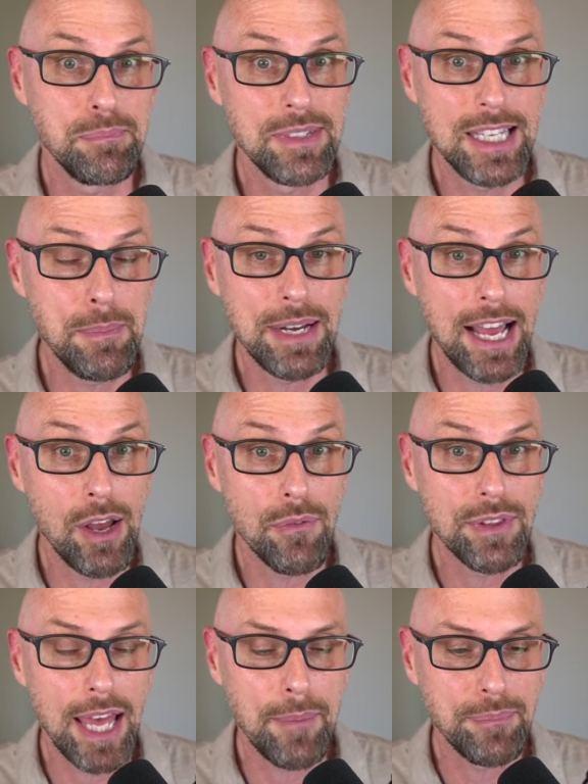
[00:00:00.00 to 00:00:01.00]
keep an eye
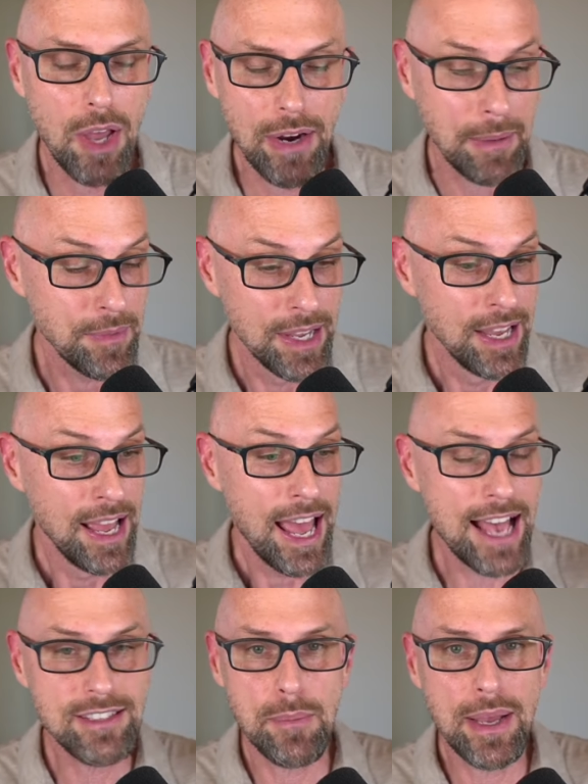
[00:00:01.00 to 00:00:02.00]
out for that. All right.
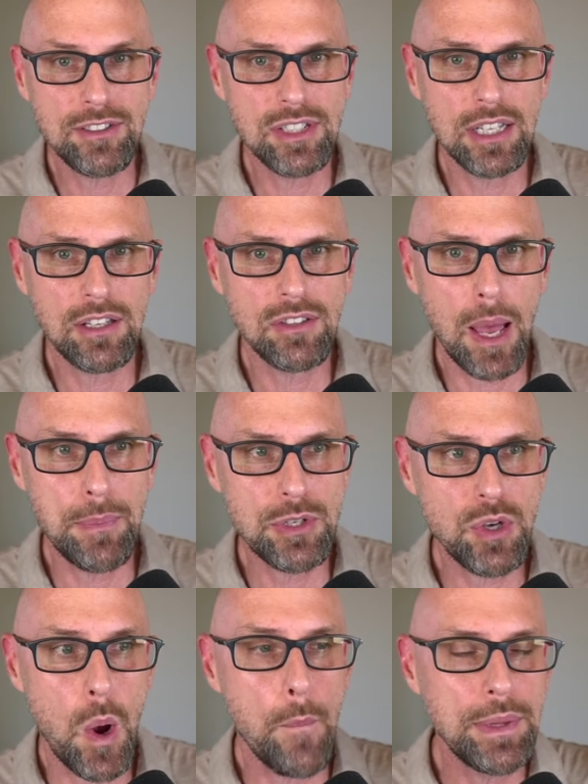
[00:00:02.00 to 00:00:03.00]
As I mentioned at the top of
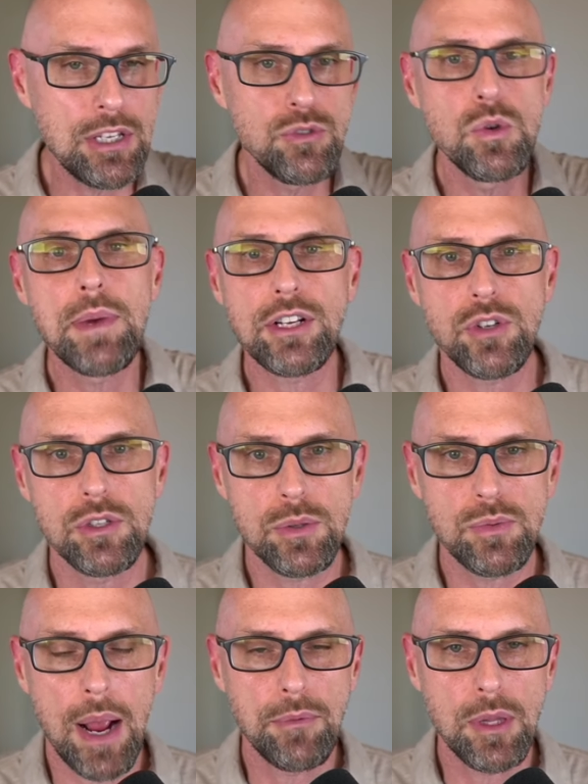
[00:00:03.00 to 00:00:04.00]
the show, please do make sure you
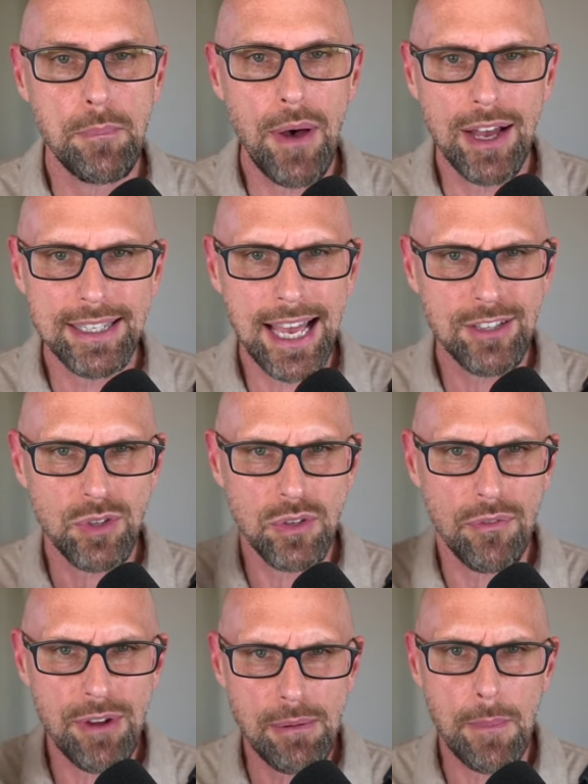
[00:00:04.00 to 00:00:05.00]
subscribe to the podcast on
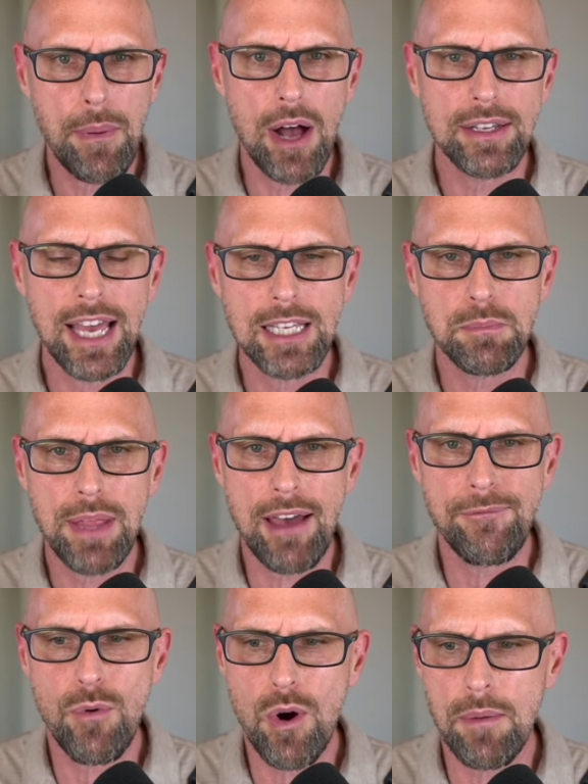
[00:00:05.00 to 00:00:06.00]
your favorite podcast
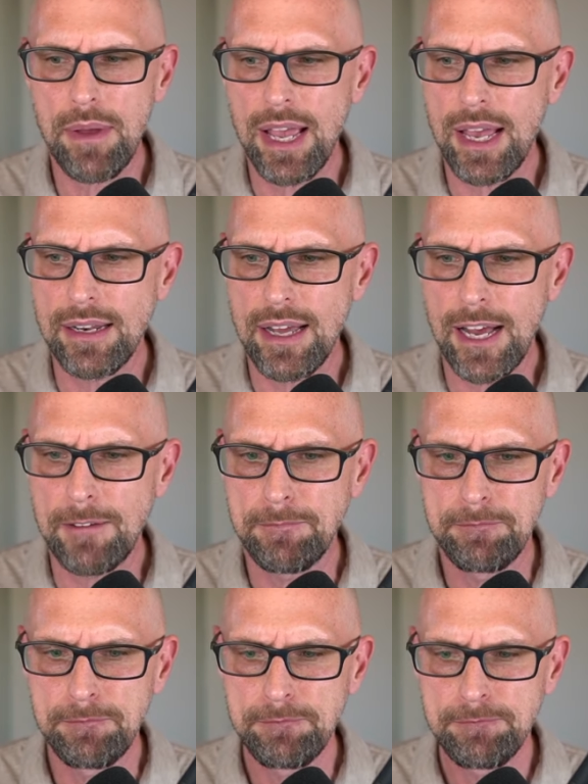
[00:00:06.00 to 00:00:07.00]
platform and
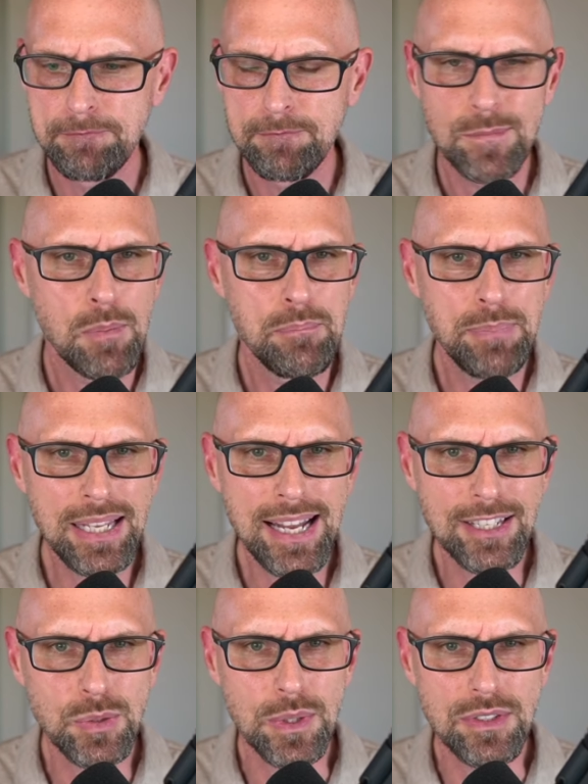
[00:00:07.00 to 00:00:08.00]
be
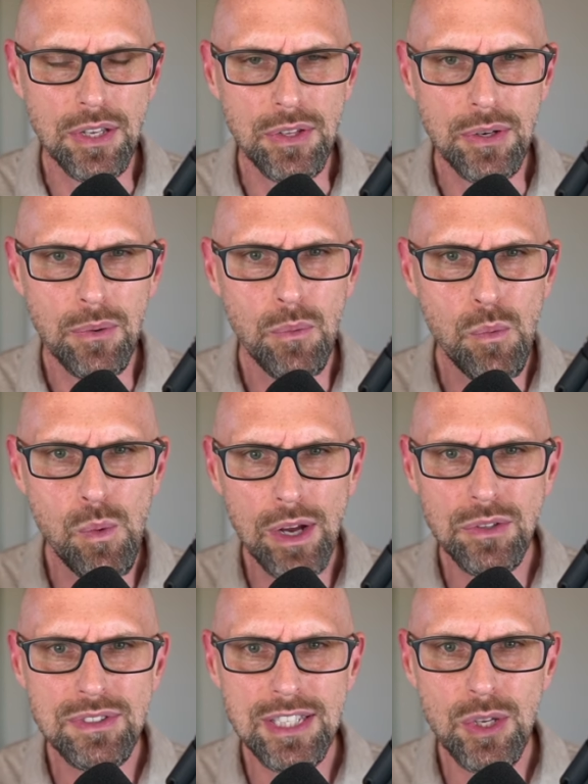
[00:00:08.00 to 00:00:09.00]
nice to each other.
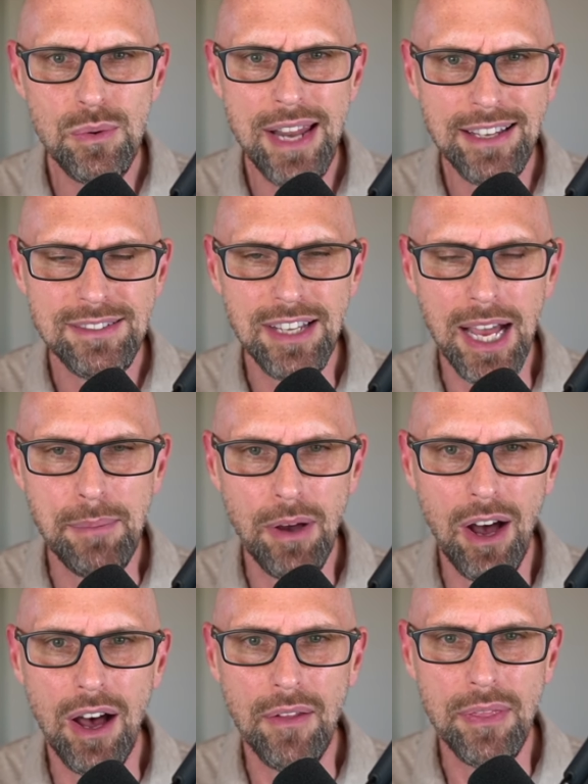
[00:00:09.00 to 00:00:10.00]
We'll see you next
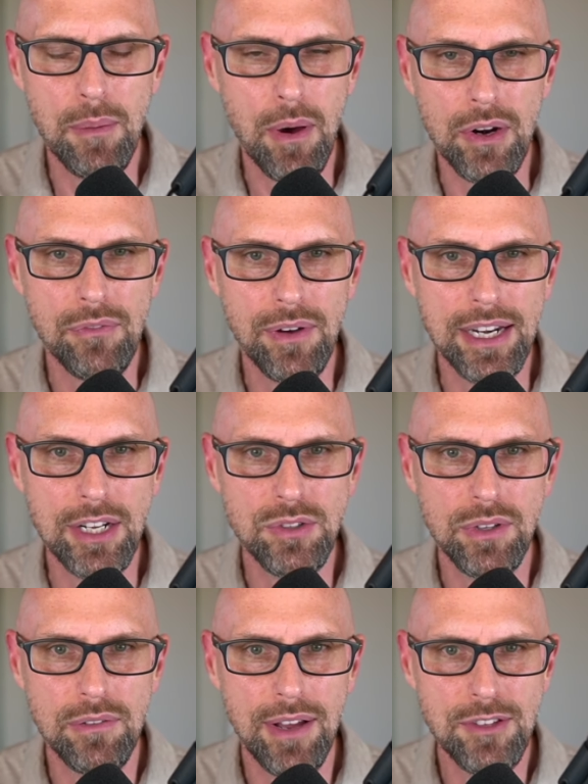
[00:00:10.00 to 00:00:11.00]
time on the Modern
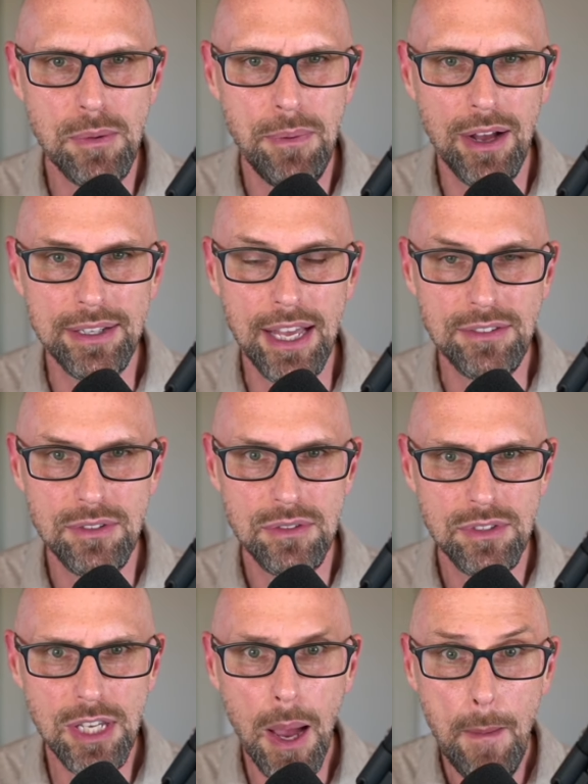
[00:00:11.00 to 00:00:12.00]
Financial Advisor
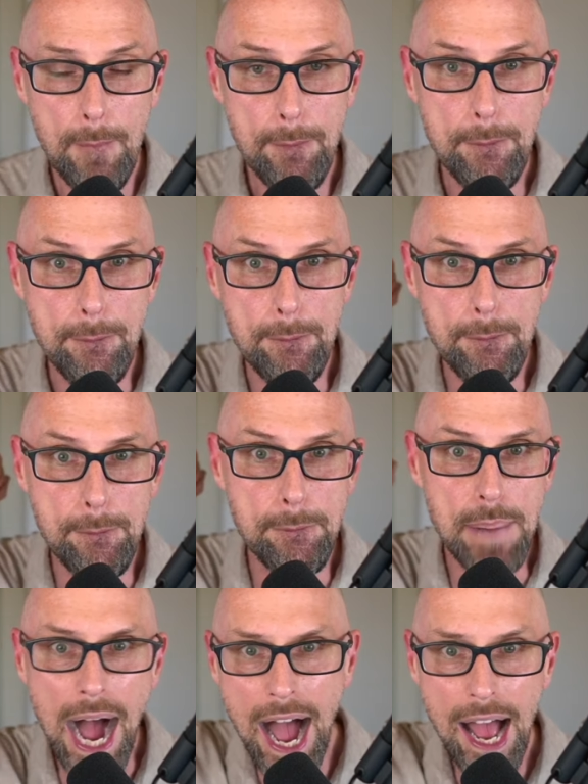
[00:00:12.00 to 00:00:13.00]
podcast. See ya.
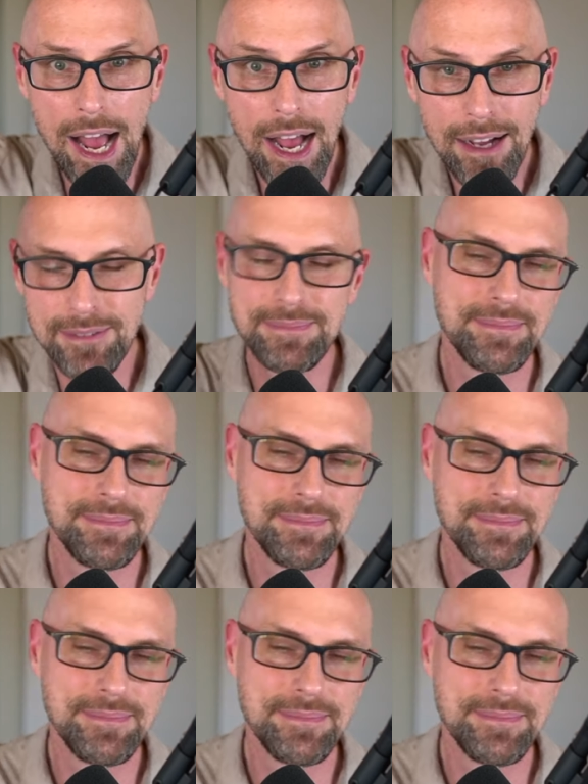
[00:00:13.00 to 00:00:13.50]
Bye.